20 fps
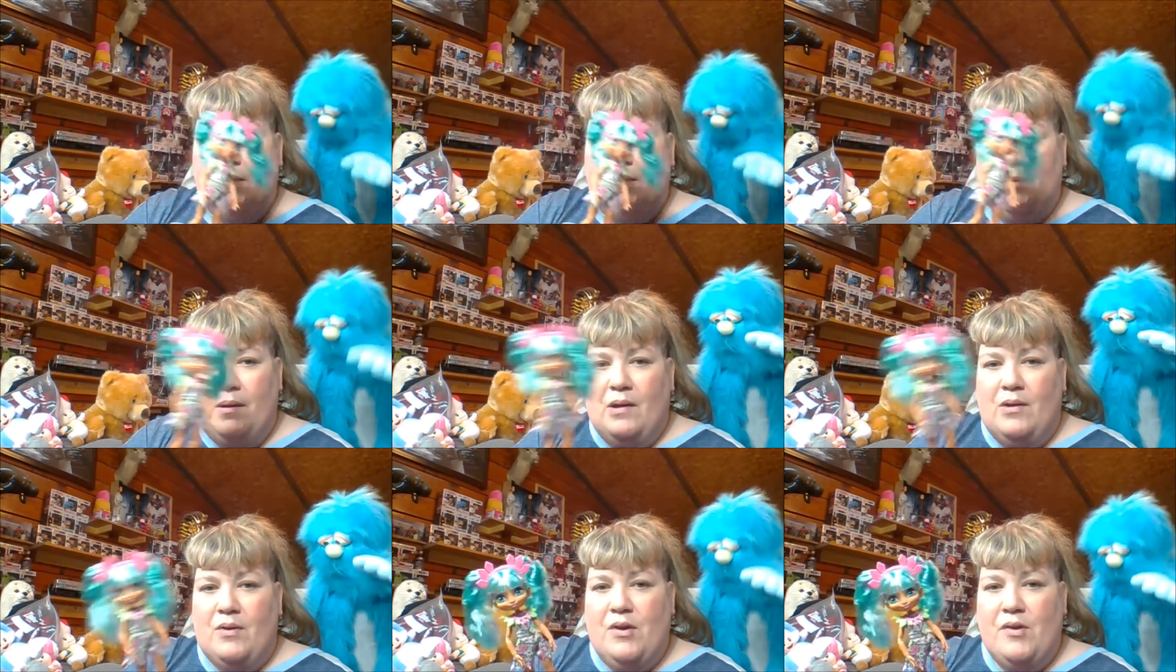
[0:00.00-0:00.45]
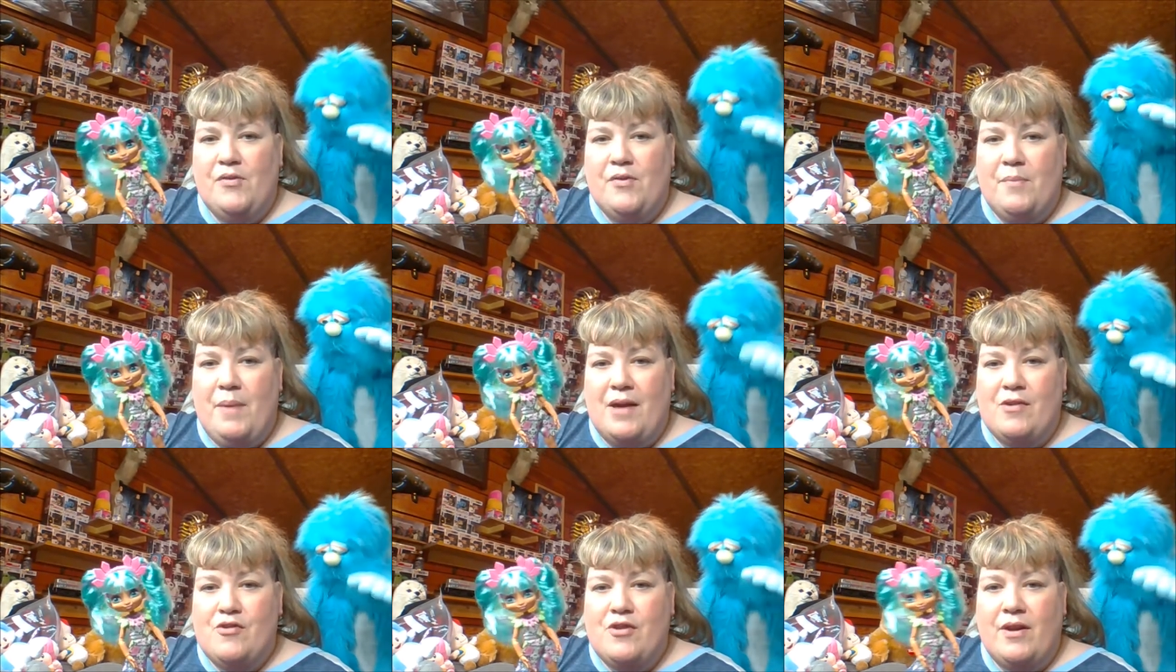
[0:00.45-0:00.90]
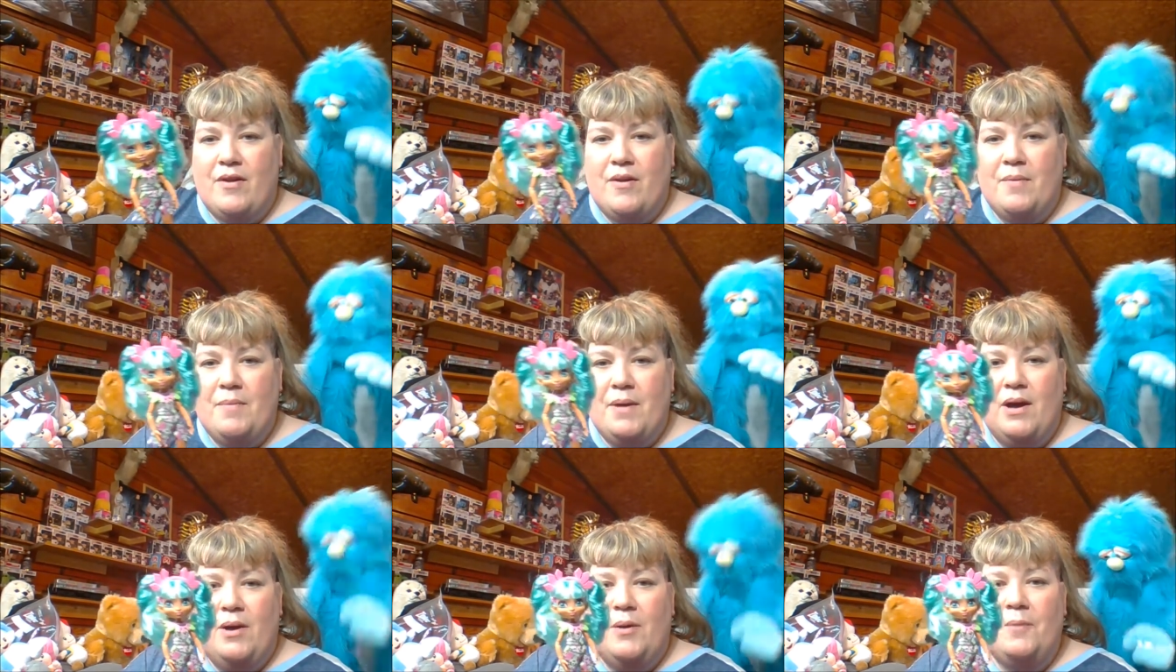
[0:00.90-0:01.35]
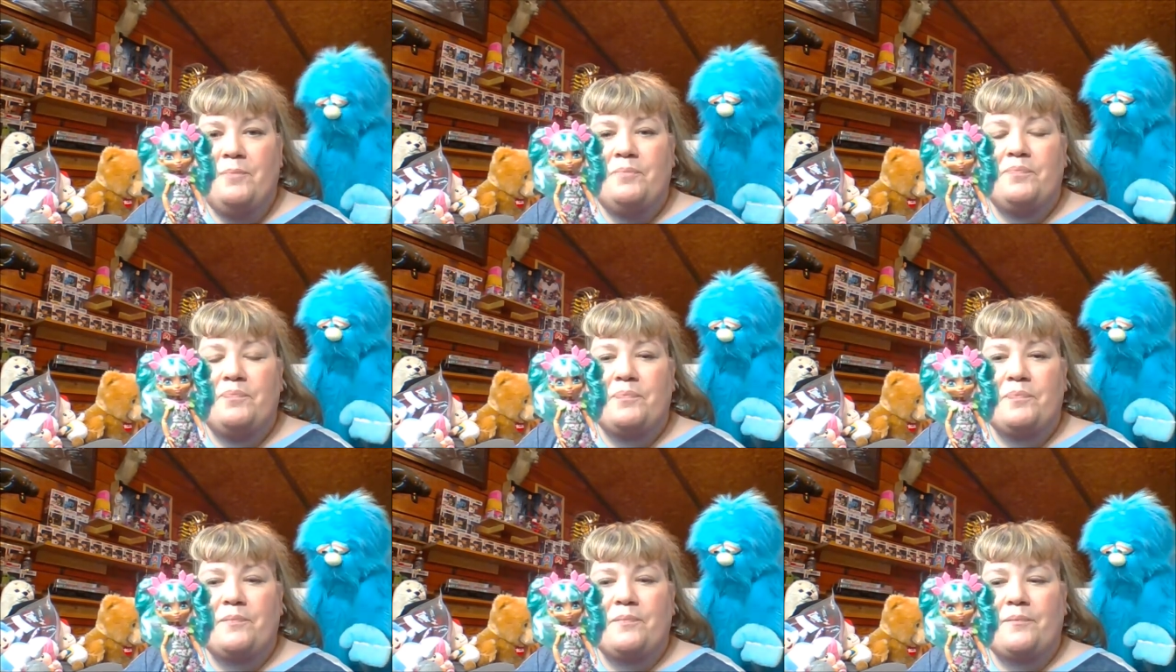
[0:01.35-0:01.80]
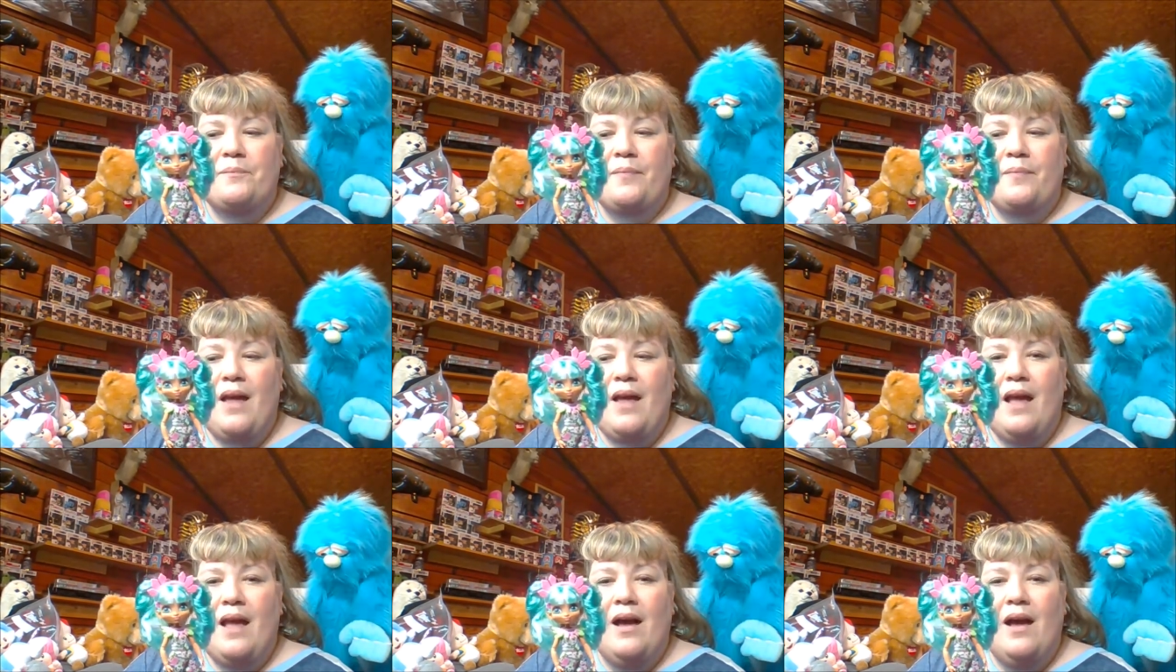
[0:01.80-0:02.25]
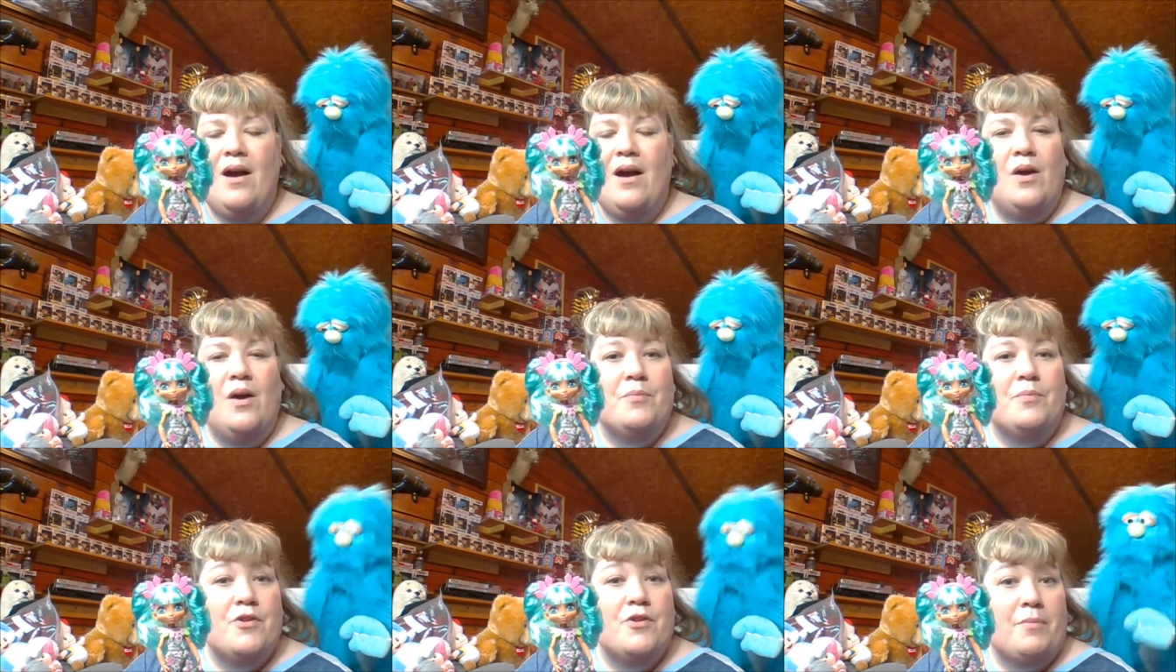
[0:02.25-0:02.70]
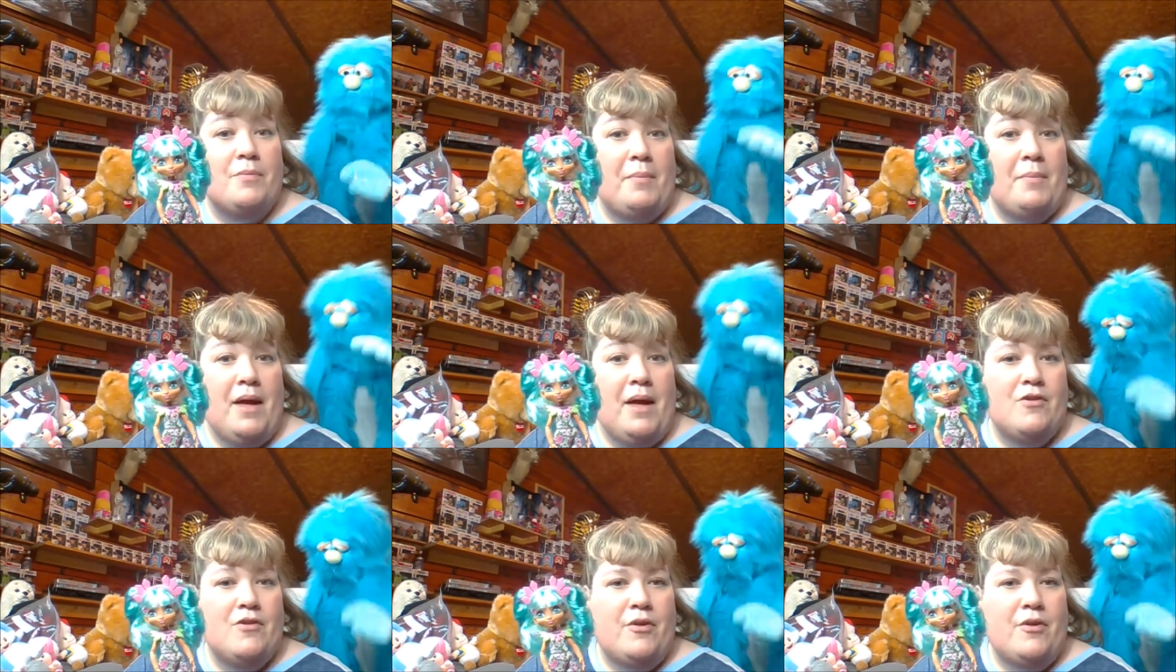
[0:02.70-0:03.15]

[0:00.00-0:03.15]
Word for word: Bluto's imaginary bell. Help share my page.